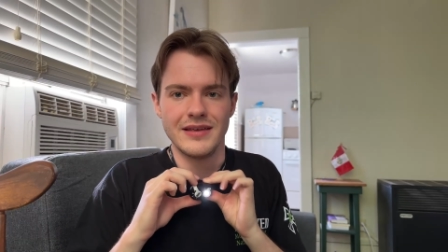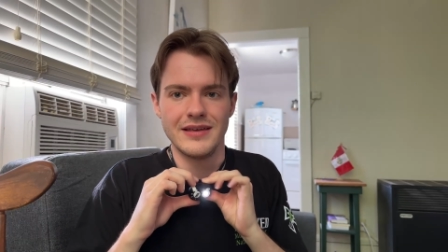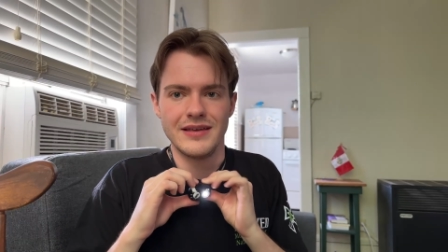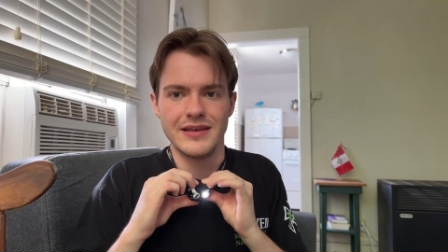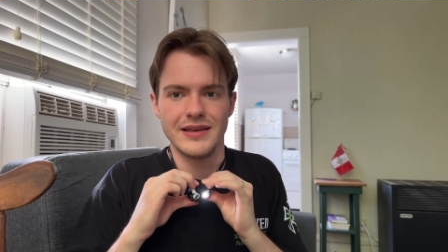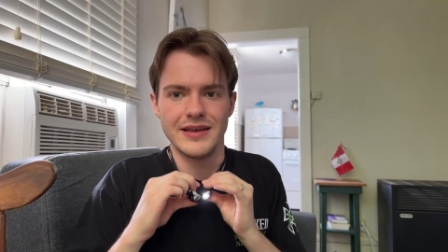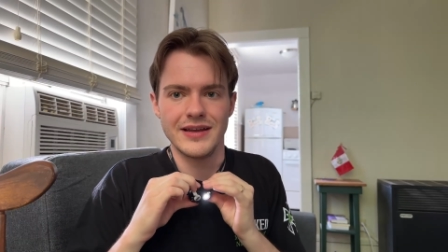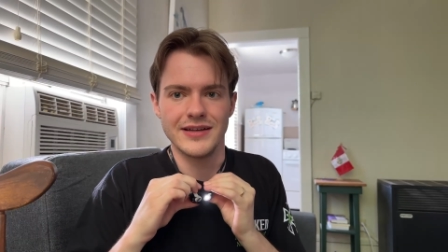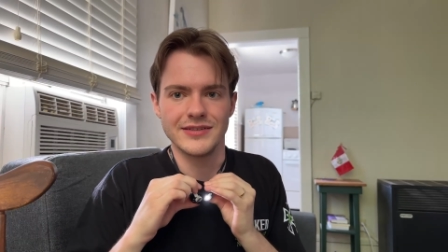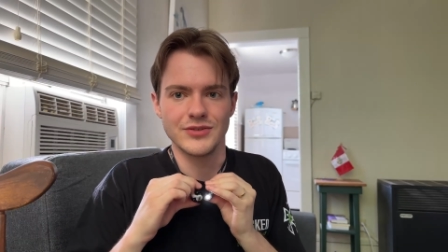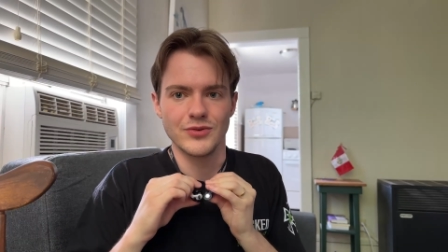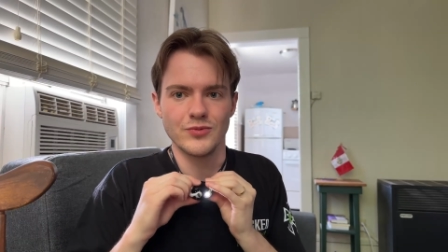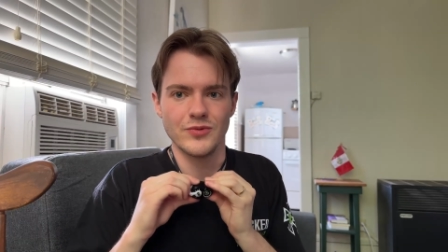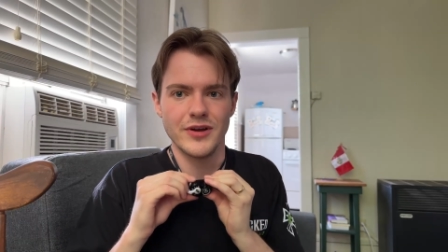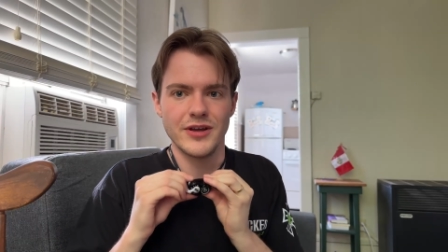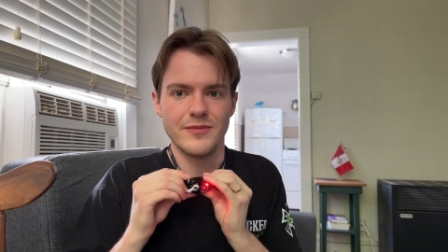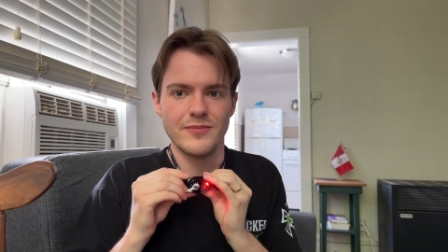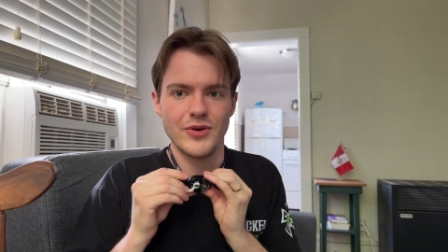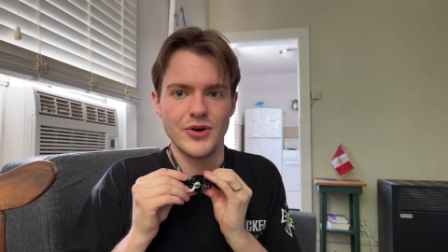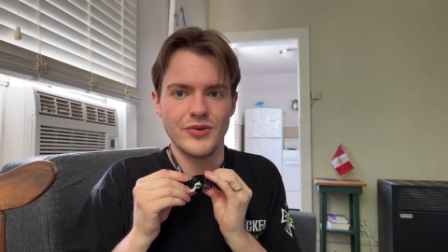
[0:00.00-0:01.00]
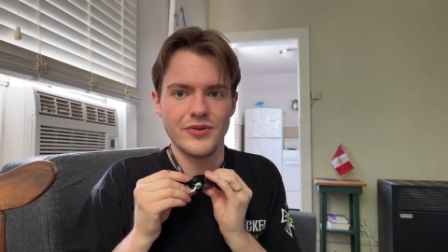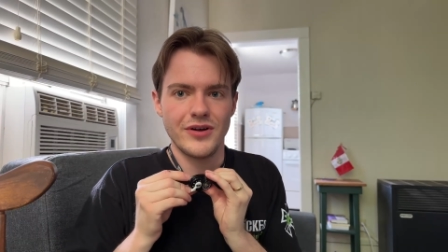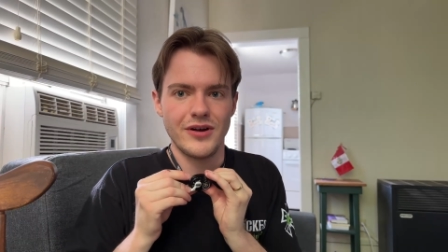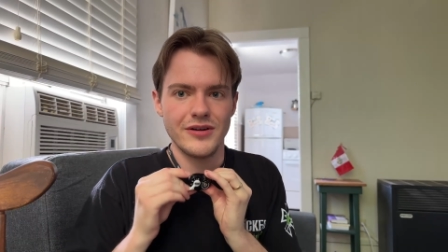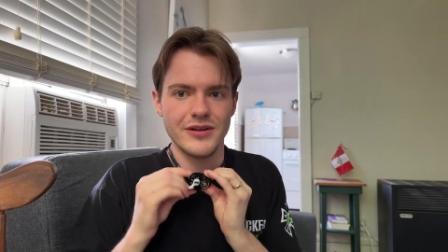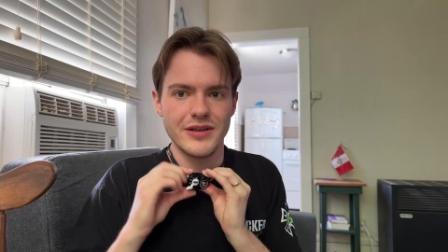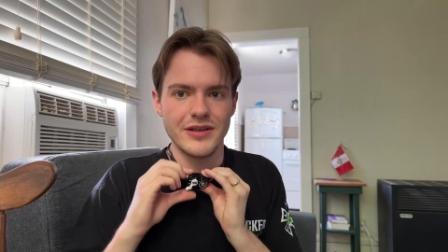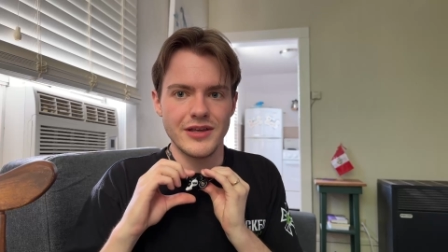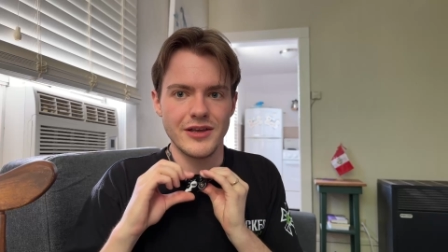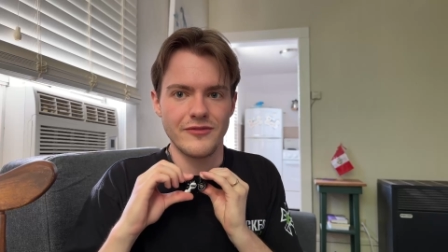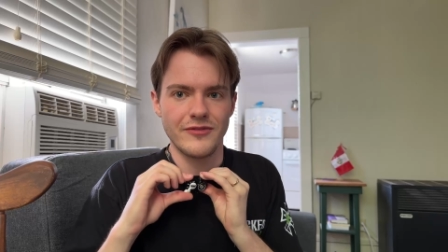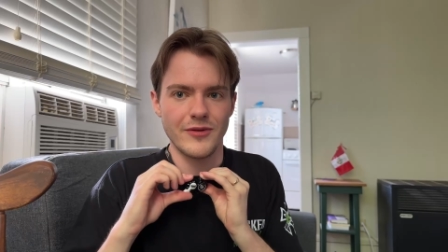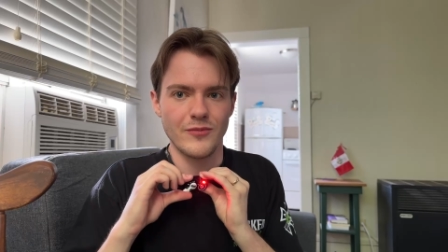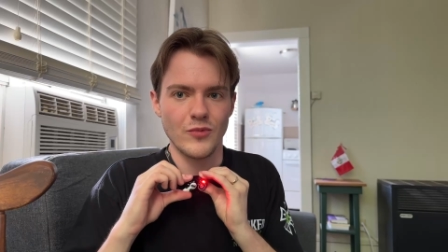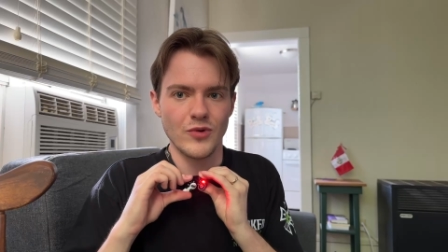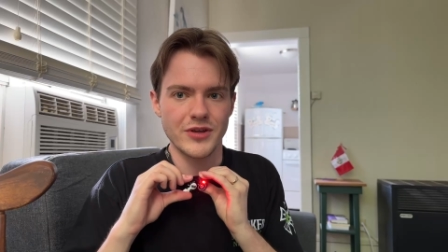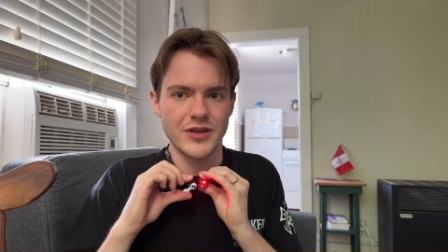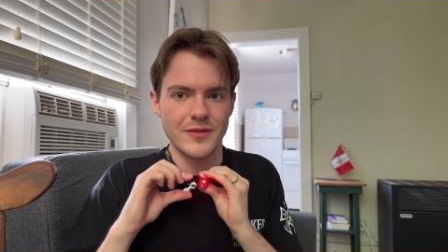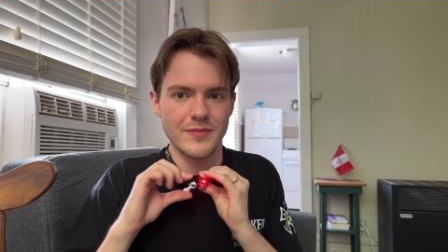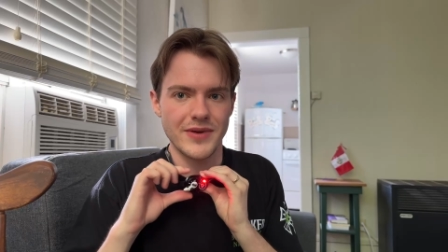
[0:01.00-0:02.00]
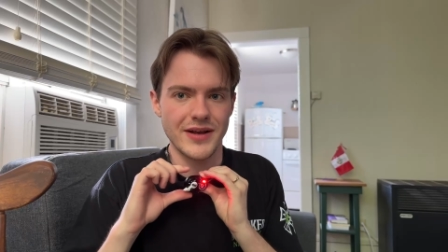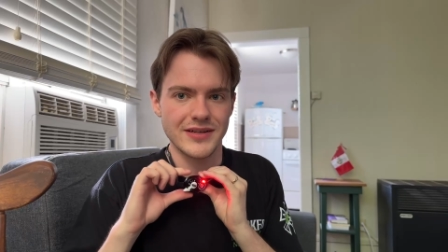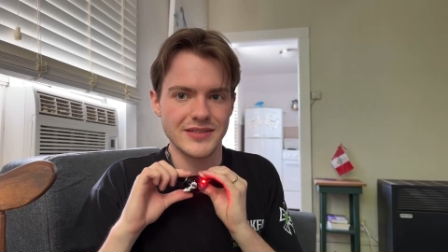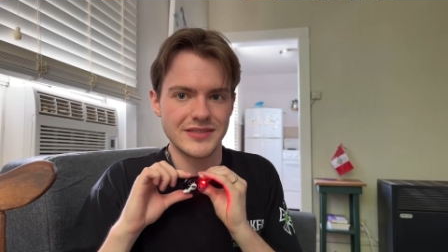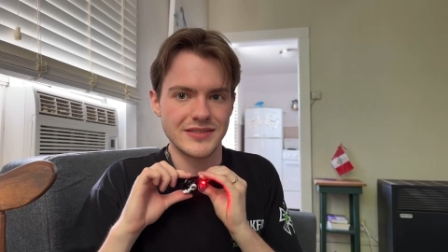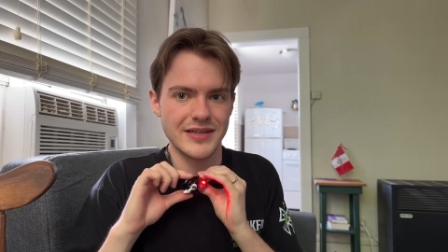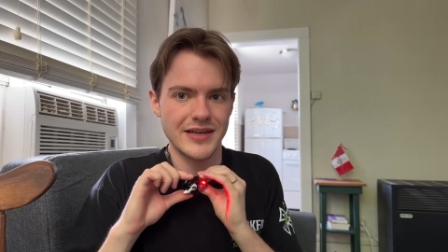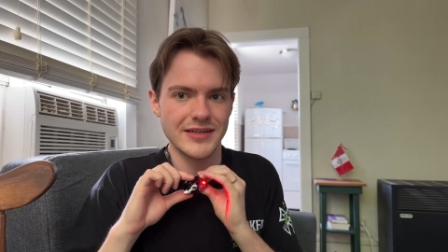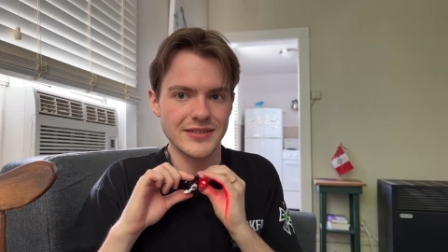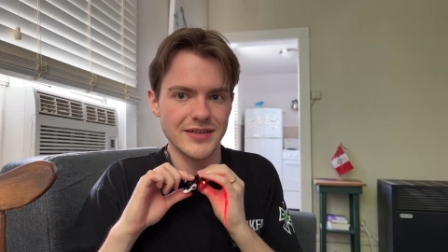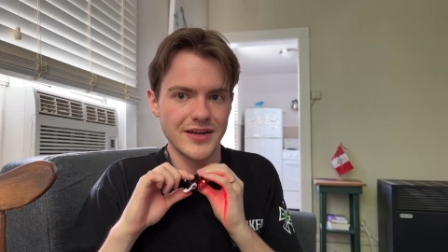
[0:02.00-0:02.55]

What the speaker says: It has a red mode on it if I'm working backstage